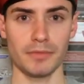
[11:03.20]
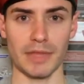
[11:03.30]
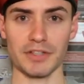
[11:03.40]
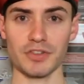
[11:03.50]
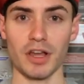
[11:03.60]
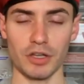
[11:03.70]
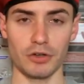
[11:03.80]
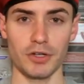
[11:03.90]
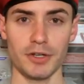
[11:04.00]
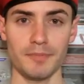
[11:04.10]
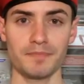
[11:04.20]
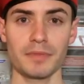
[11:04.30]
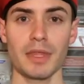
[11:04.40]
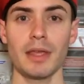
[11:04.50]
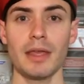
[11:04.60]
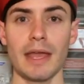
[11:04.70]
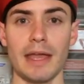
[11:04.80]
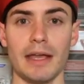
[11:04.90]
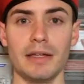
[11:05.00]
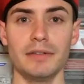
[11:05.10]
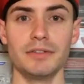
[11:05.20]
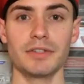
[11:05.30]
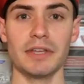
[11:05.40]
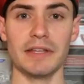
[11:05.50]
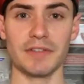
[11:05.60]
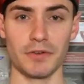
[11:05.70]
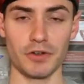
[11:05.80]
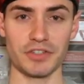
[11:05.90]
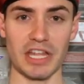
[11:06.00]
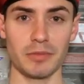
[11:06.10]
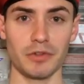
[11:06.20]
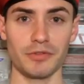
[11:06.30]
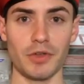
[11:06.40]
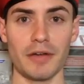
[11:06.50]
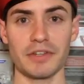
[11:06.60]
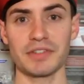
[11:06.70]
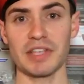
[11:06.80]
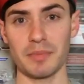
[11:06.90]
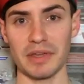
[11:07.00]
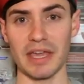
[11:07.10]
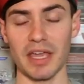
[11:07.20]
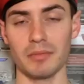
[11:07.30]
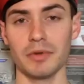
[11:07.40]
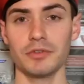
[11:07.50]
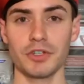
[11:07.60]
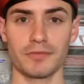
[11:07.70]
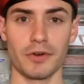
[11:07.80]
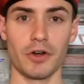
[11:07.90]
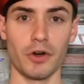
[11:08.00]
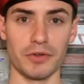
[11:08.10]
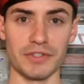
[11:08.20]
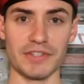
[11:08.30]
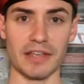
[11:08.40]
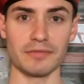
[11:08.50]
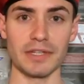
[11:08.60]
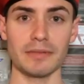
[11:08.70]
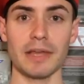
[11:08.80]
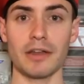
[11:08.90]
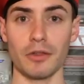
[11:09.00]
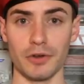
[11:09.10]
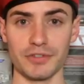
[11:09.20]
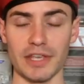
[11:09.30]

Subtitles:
That's not good. And it's understandable if you have to skip a game just for your own safety and others'